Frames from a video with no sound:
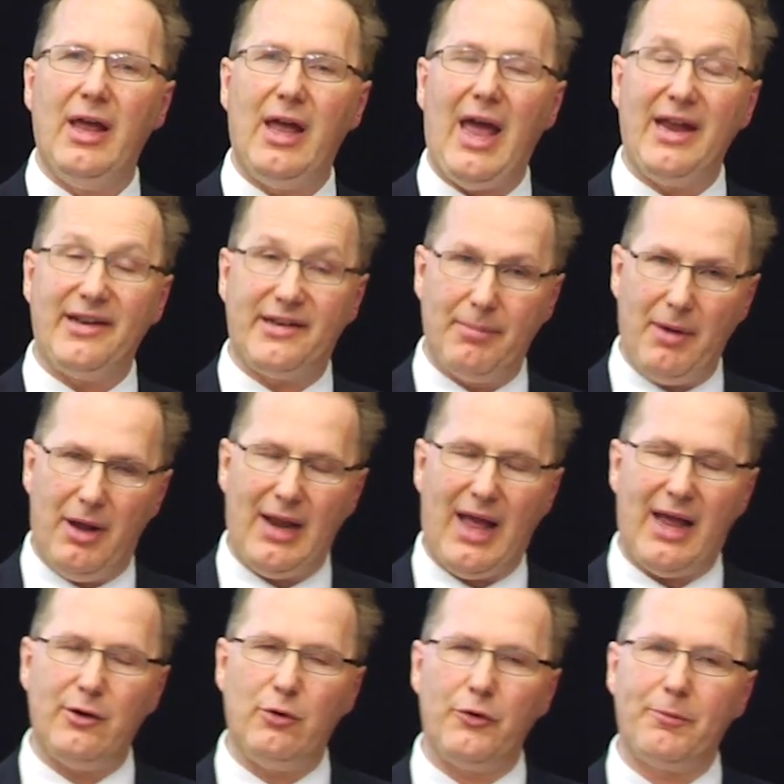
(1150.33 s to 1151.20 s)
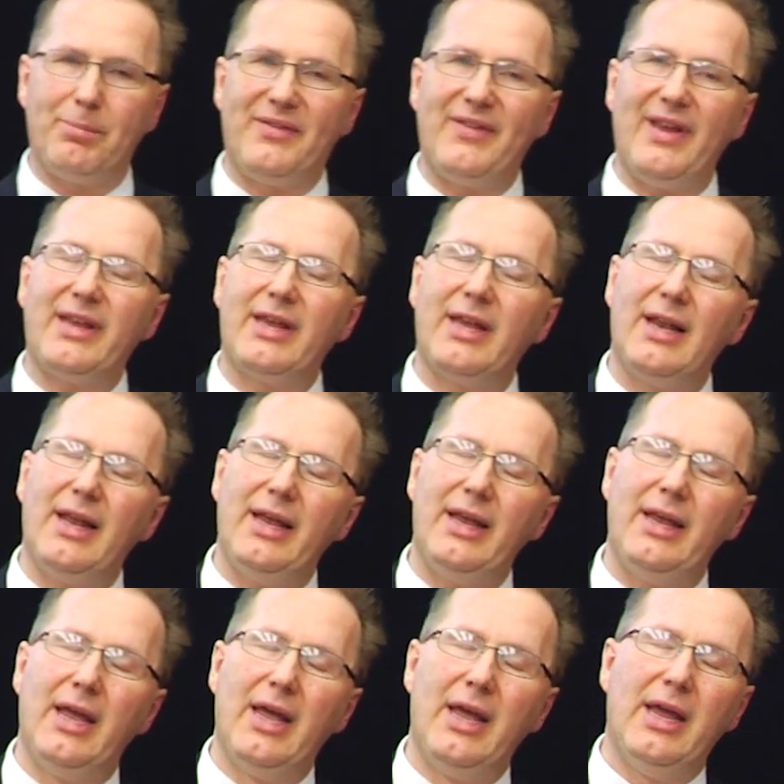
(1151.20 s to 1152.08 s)
HMO landlords
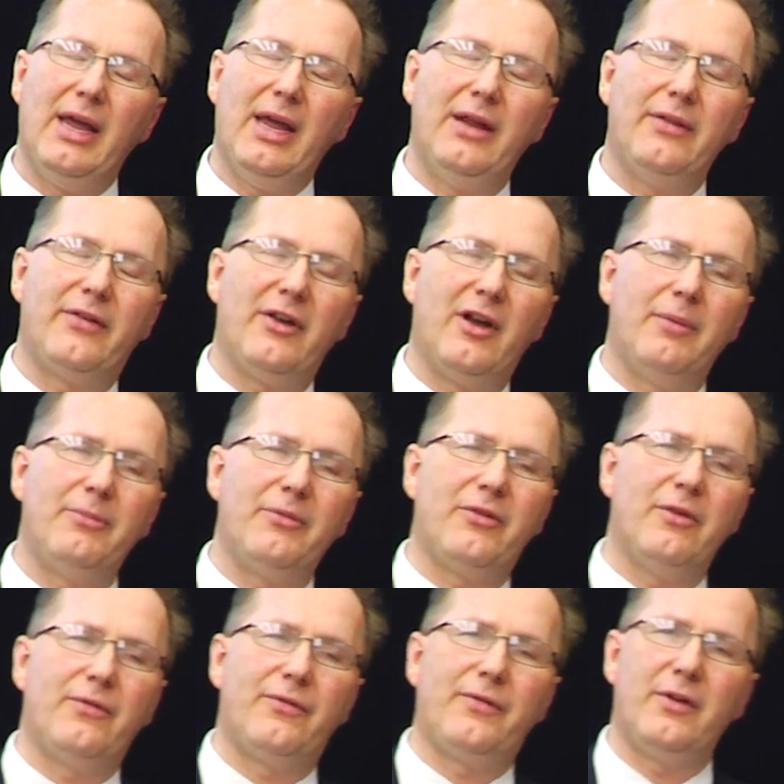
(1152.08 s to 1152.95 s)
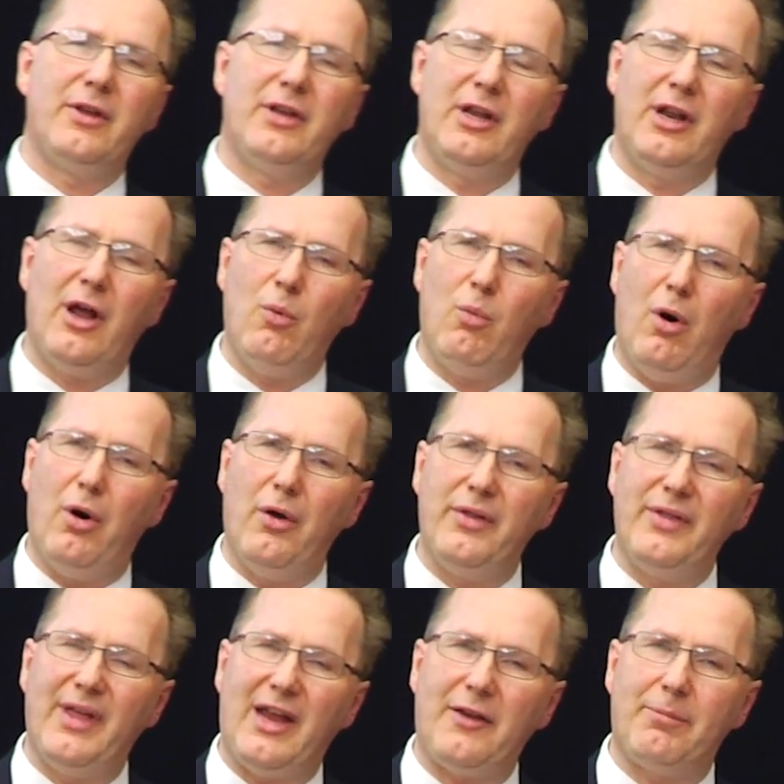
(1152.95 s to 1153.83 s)
particularly, in terms of
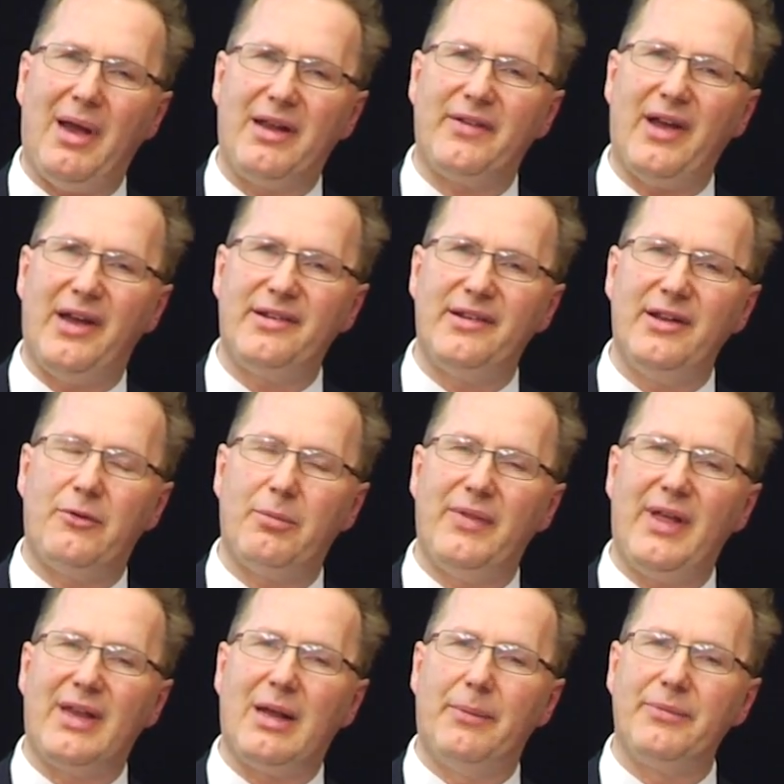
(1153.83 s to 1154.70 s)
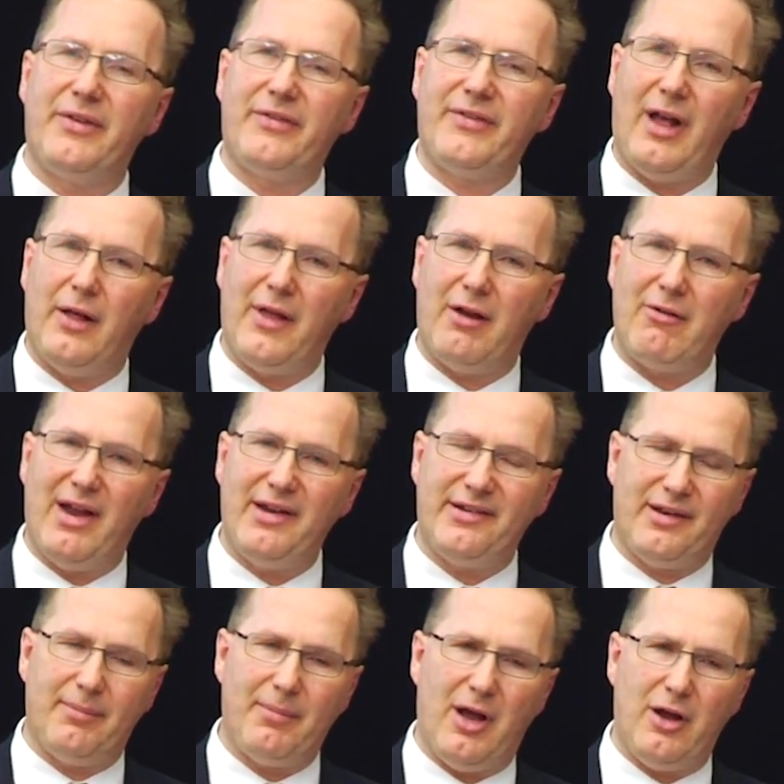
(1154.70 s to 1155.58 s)
what the expectation is when they come to sell their
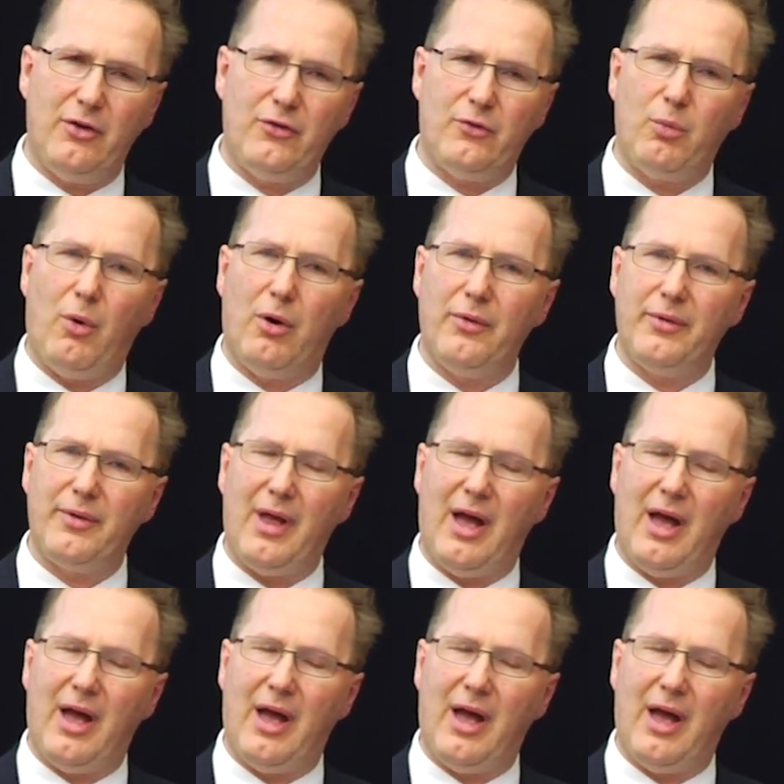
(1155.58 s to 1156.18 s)
HMOs, what